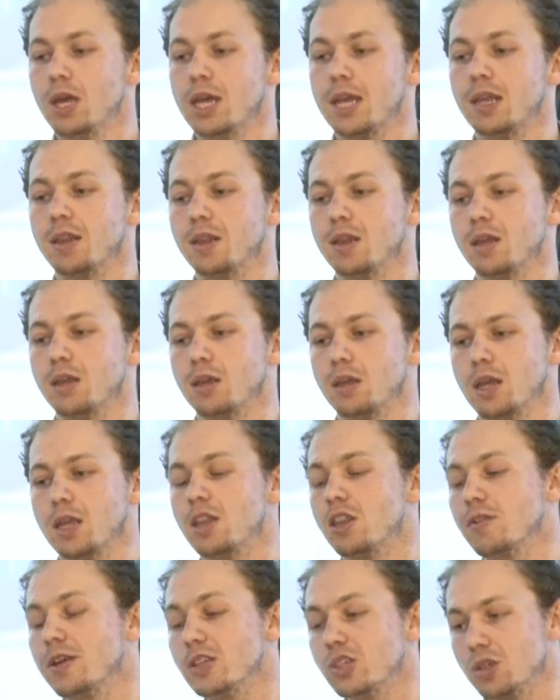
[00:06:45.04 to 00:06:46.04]
in the
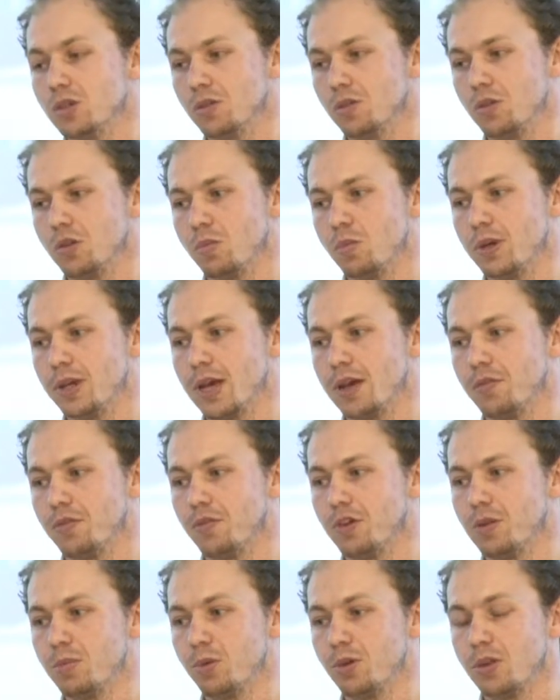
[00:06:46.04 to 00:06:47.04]
intervention group, we had
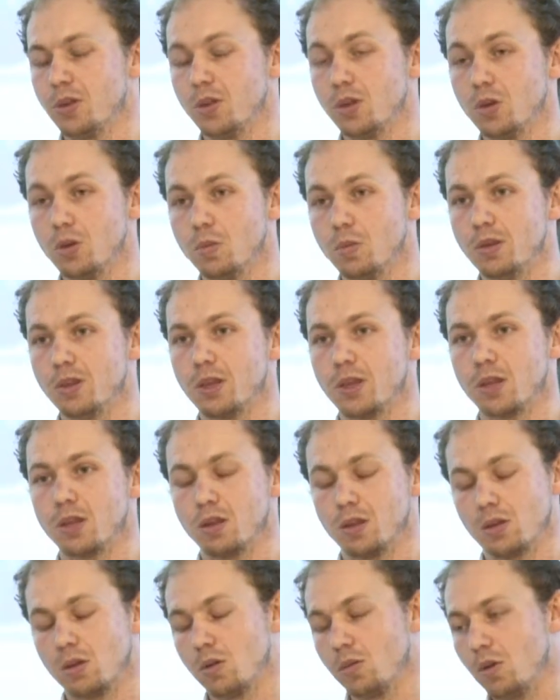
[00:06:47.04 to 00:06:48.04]
3.2%.
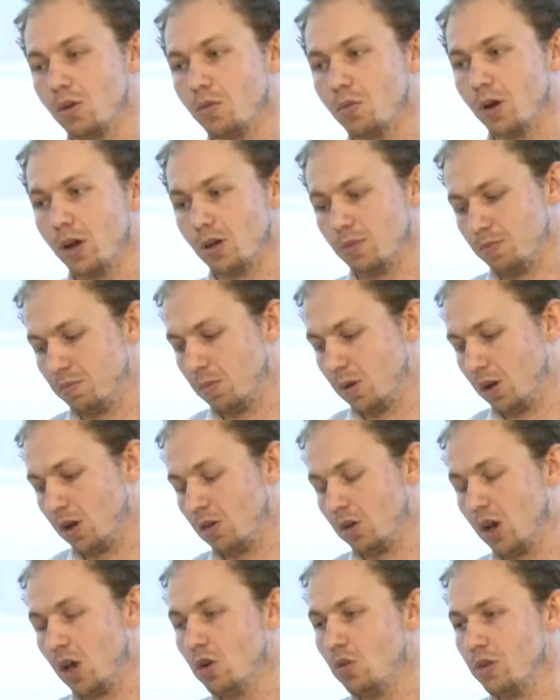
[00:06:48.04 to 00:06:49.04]
So
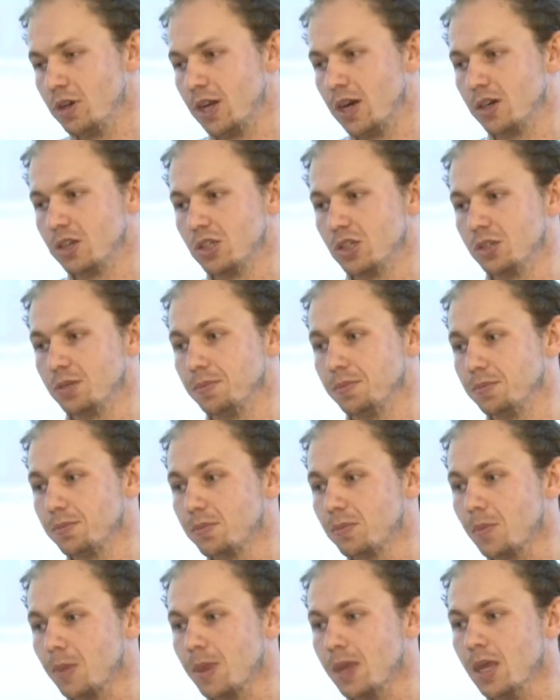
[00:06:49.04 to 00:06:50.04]
a low reduction
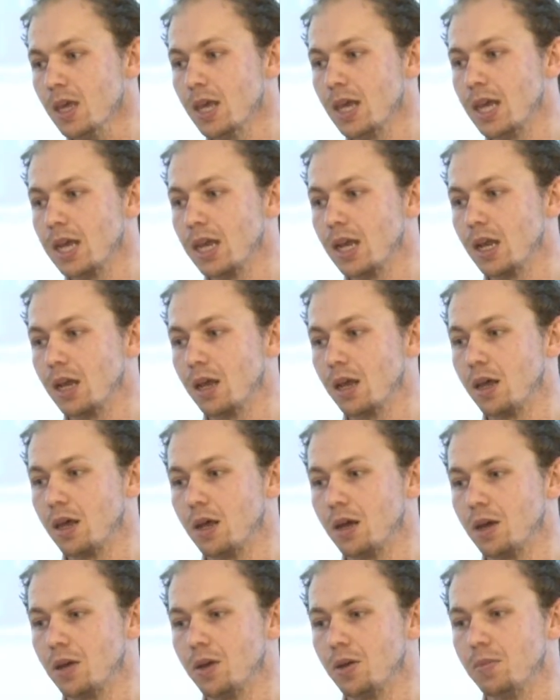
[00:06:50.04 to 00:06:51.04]
in
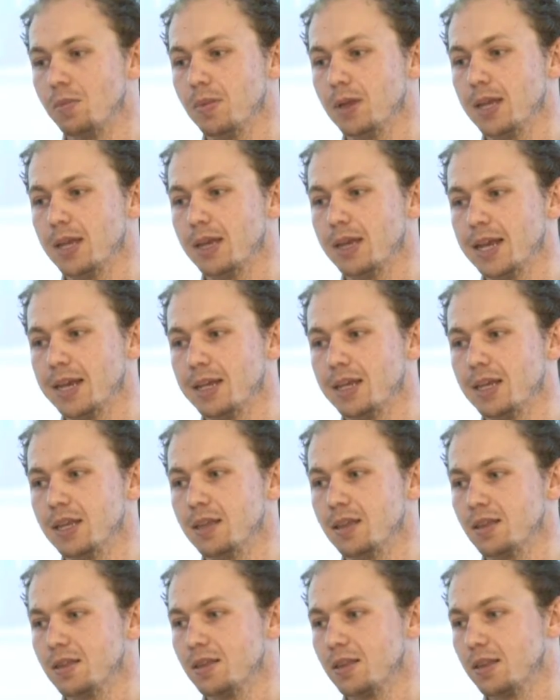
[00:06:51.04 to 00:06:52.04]
dengue
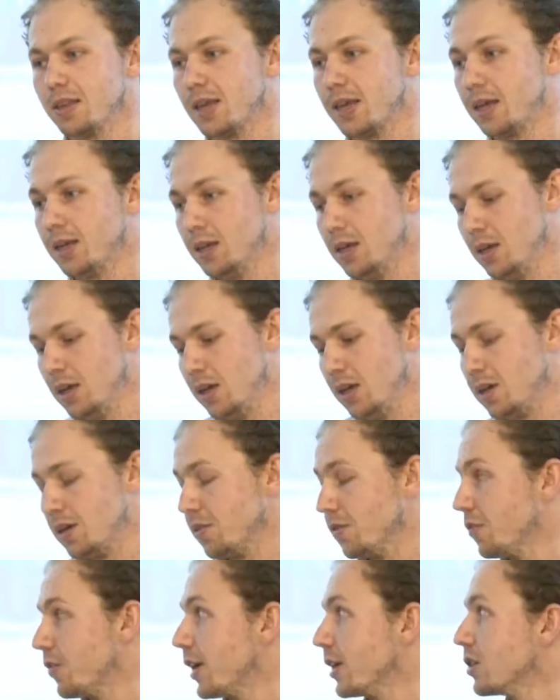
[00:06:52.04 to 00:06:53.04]
incidence there,
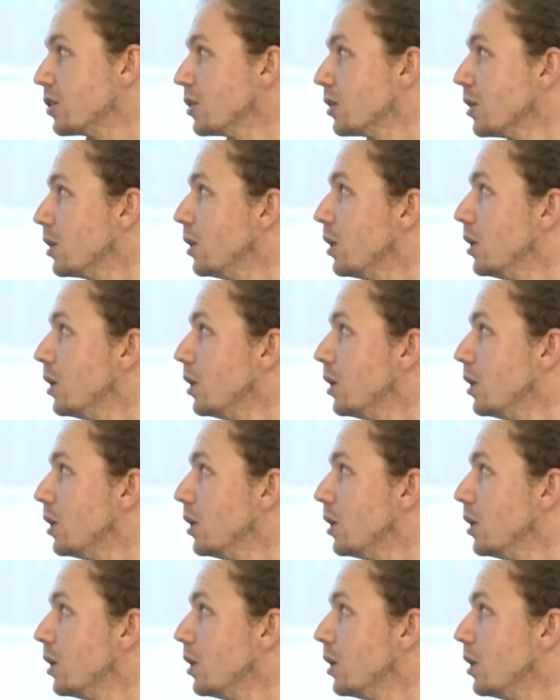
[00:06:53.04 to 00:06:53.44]
in infection.